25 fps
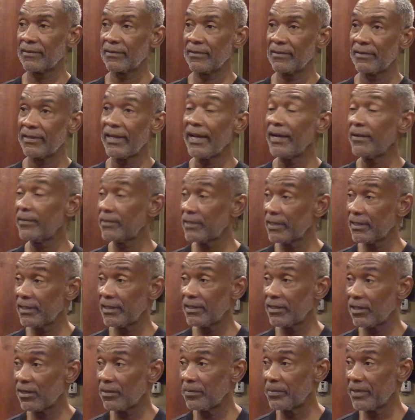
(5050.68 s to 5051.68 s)
Yeah, he was in the
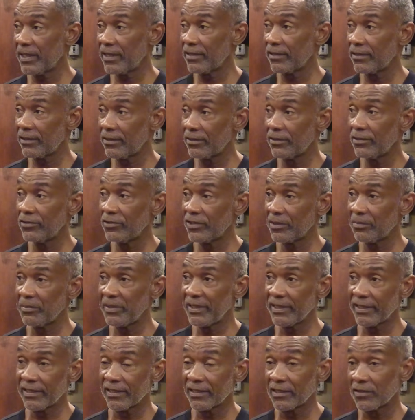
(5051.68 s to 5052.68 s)
top 10 of the 100
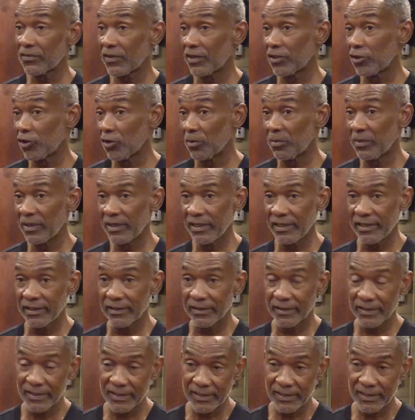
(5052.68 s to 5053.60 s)
meters for a number of years.